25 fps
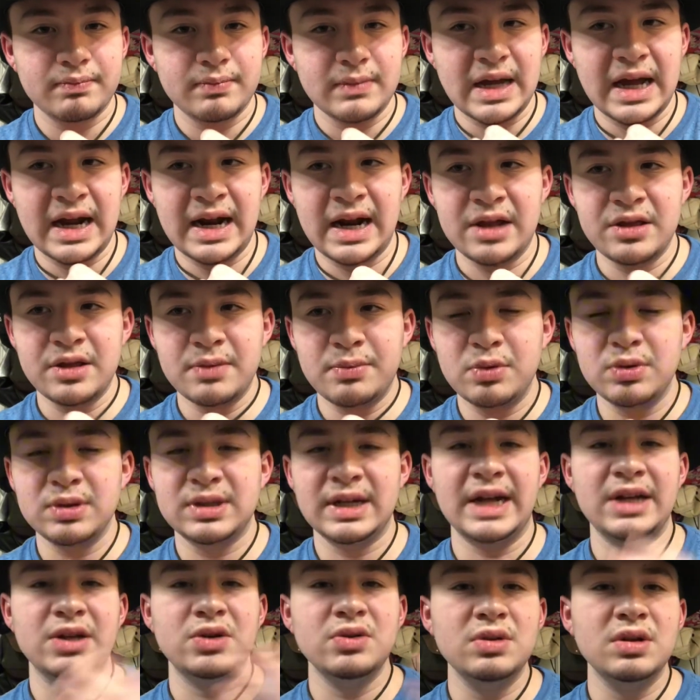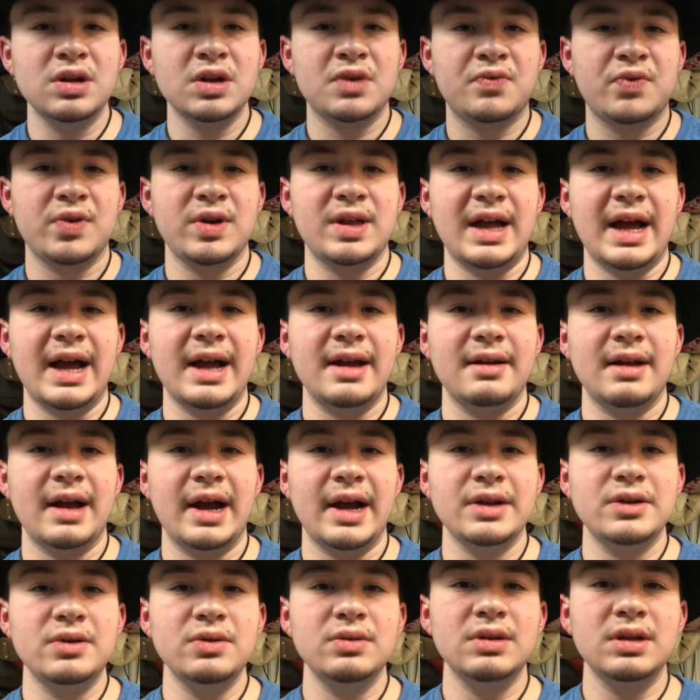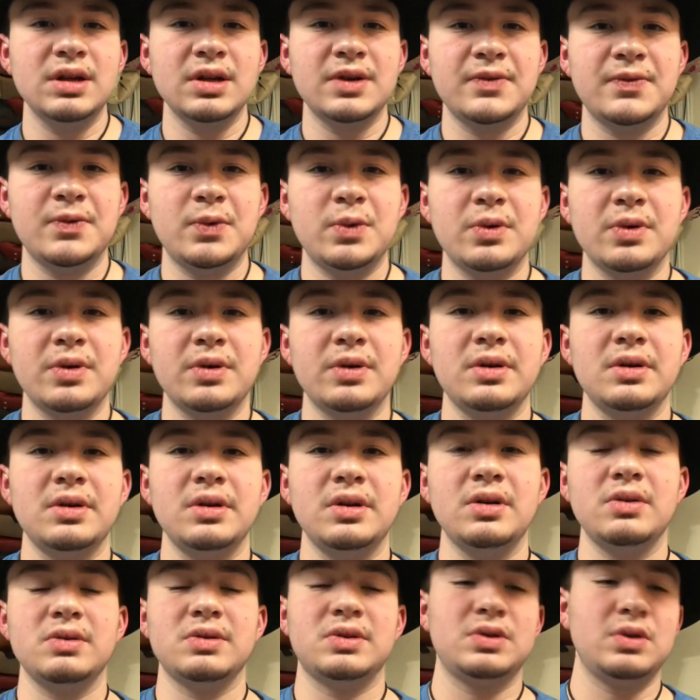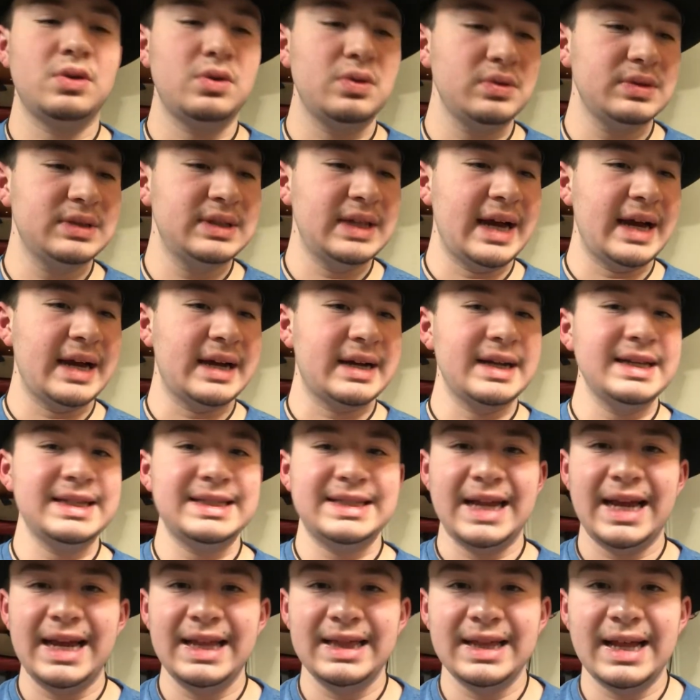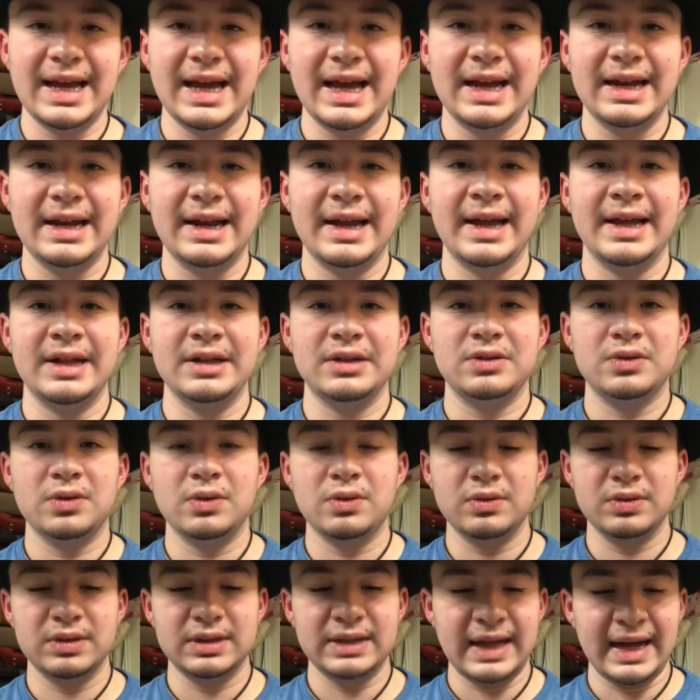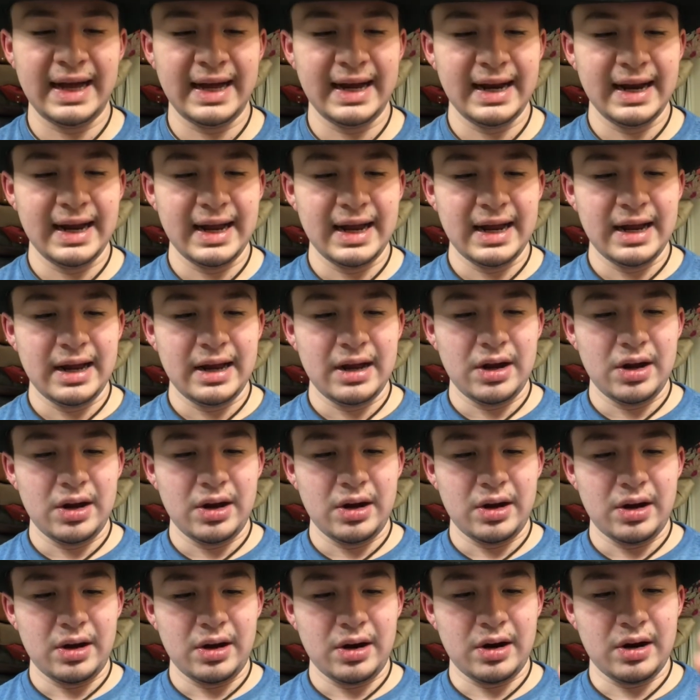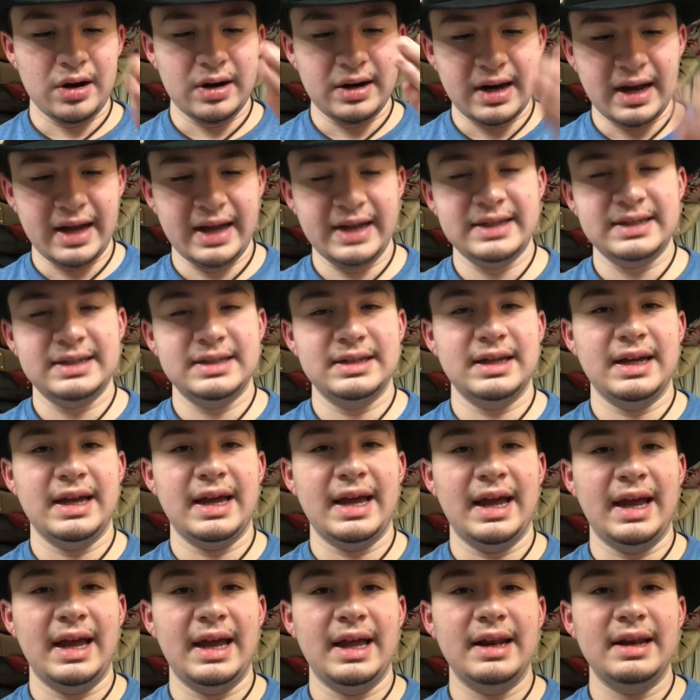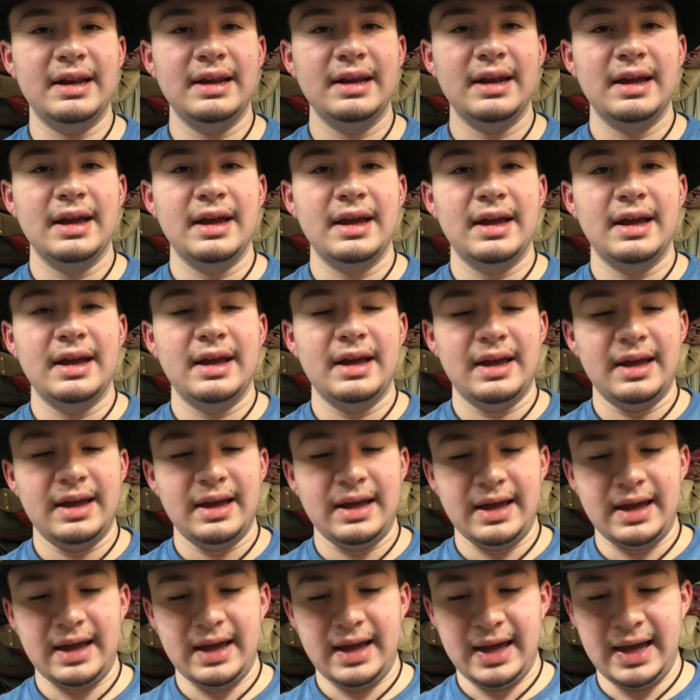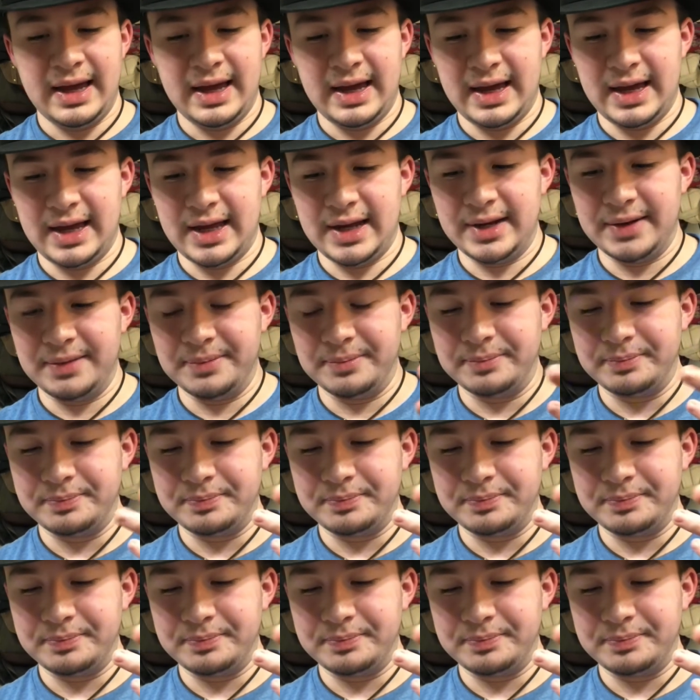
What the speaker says: And leather boots, I do look for that. I do look for, you know, soles that contain that and soles that are nice and and